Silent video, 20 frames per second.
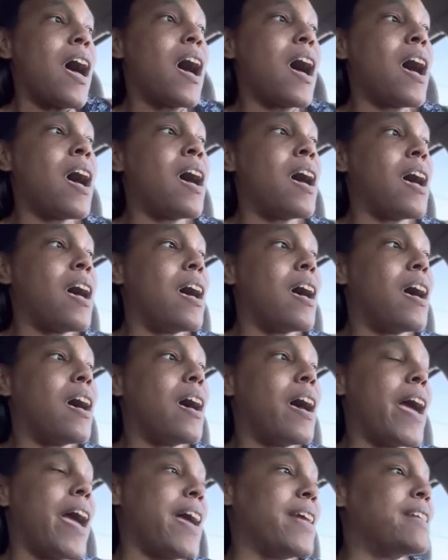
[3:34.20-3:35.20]
I
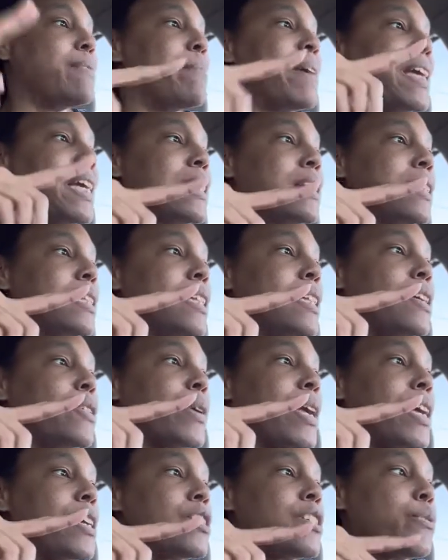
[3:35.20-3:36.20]
had to make it to the
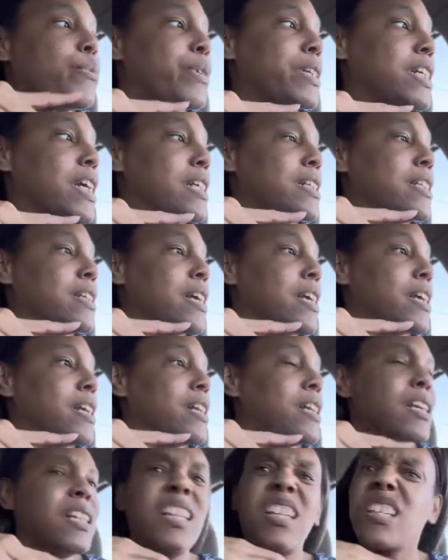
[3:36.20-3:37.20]
location, which I
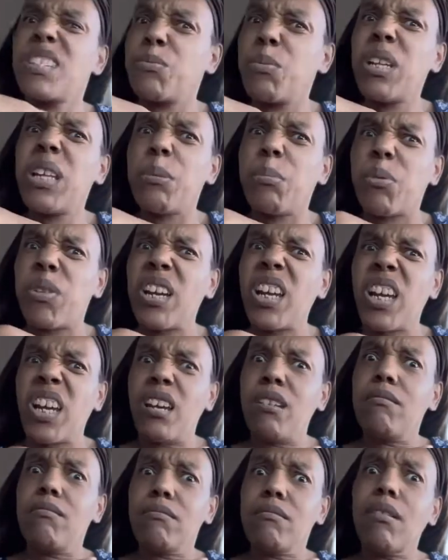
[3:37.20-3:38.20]
did. It looks really pretty.
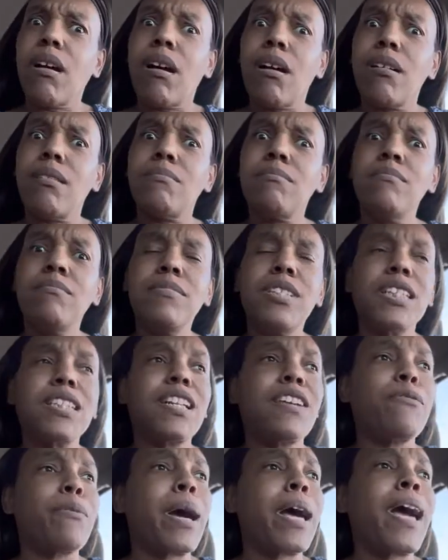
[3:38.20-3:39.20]
Just
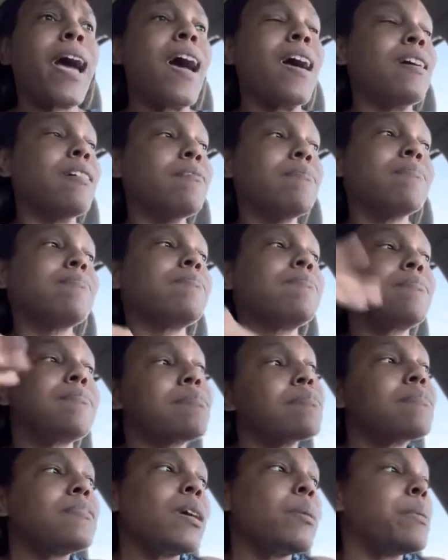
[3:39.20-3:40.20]
FYI.
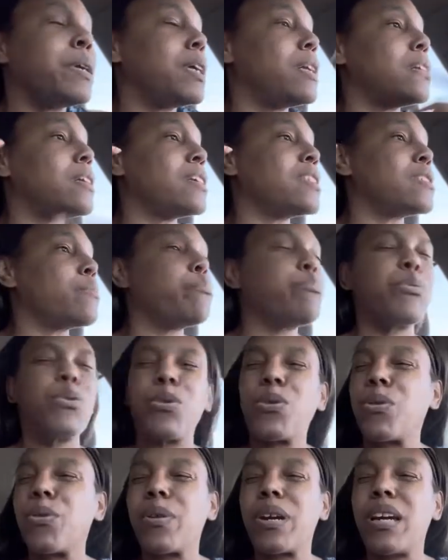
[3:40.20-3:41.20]
I mean, it's a
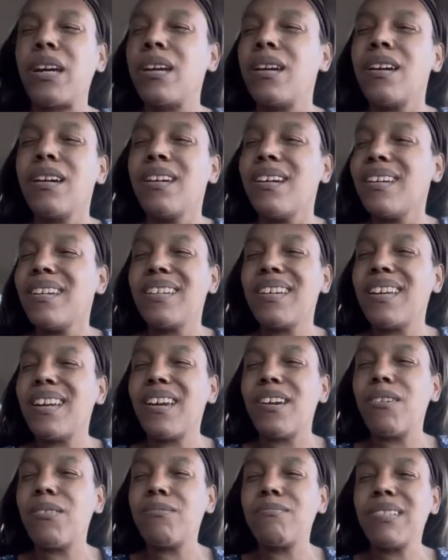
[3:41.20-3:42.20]
brewery, you
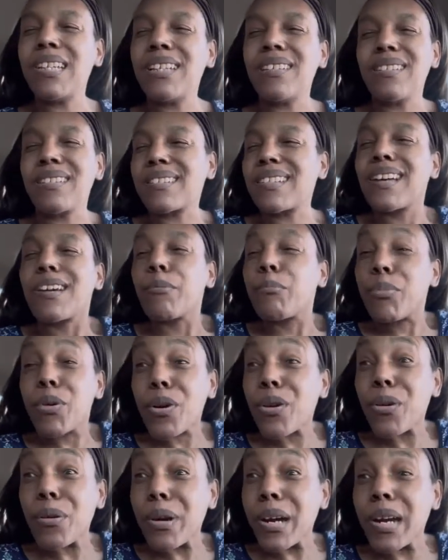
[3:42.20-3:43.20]
know, it looks like a
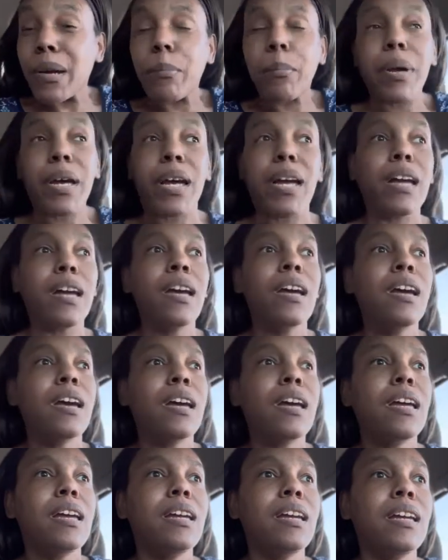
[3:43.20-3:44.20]
brewery, but
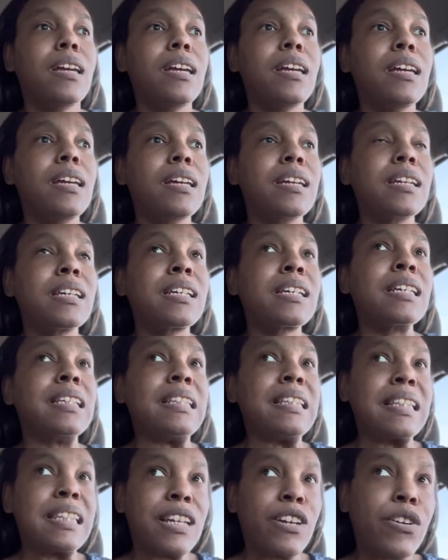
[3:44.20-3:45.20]

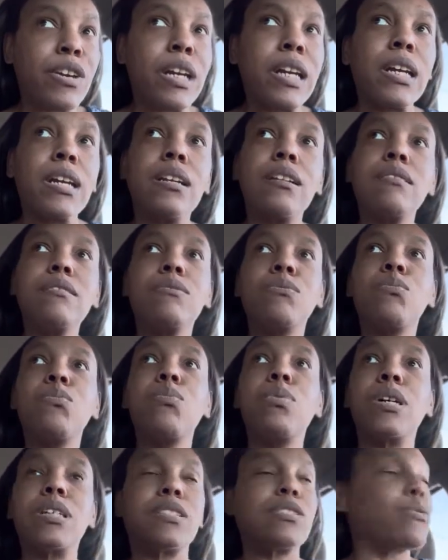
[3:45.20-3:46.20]
considering
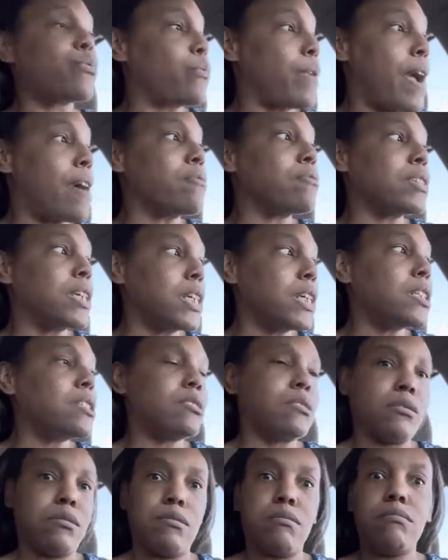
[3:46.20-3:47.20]
what's around
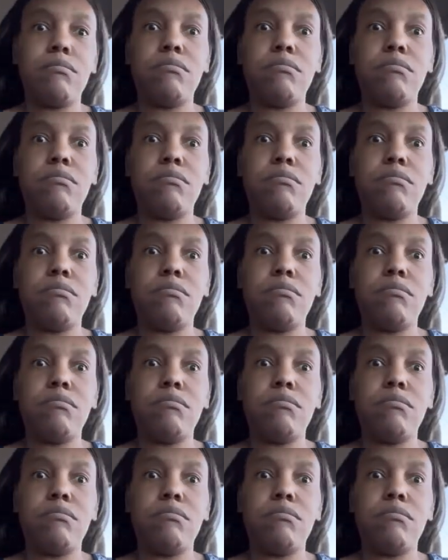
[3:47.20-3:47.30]
it.